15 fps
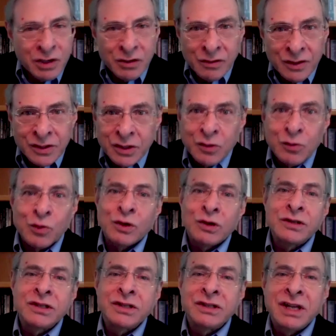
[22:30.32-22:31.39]
materialistic
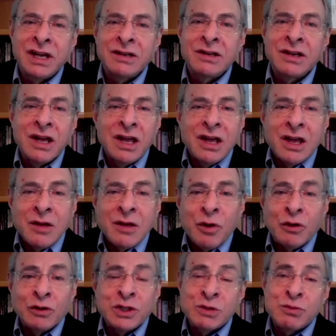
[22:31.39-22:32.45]
world, and that
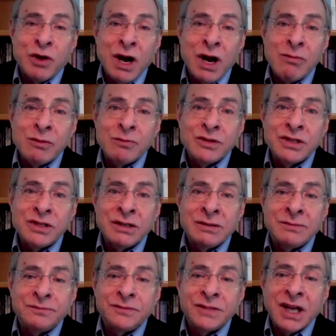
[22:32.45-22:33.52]
poses problems.
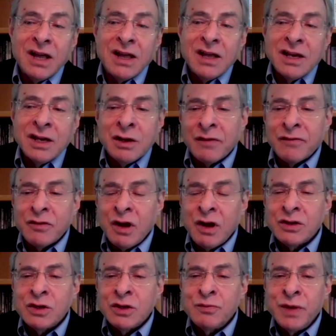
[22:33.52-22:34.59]
Um, you know, I've
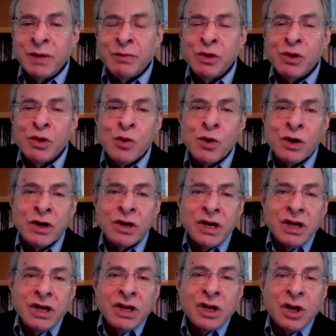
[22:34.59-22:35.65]
talked to people who were
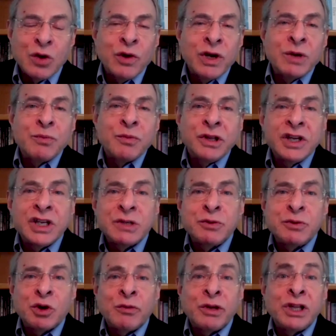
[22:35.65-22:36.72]
career
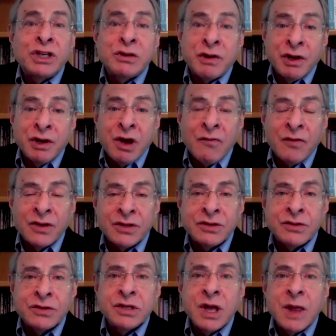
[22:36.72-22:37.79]
policemen or military
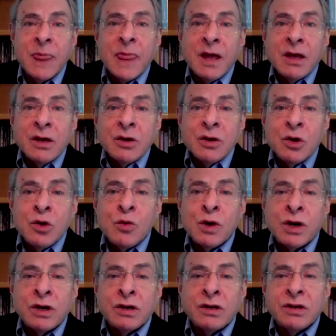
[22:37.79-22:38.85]
officers who
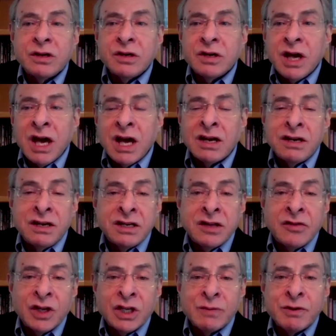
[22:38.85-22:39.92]
were had a
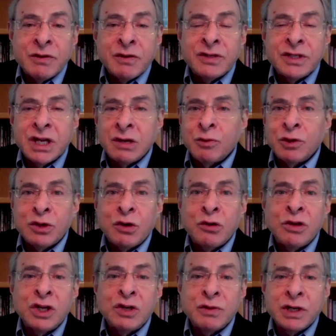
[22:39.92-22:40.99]
near-death experience and were
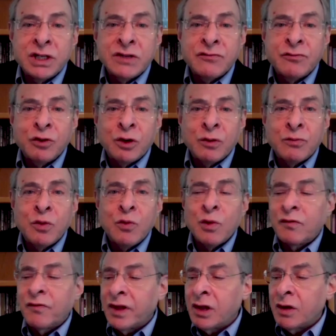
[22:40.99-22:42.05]
totally transformed.
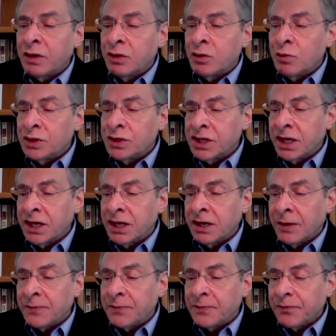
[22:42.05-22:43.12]
One fellow I knew was a
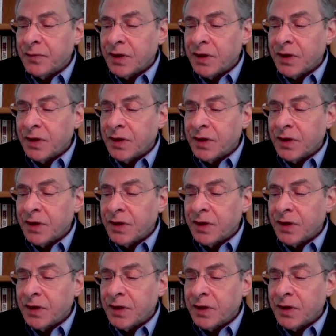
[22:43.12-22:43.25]
uh,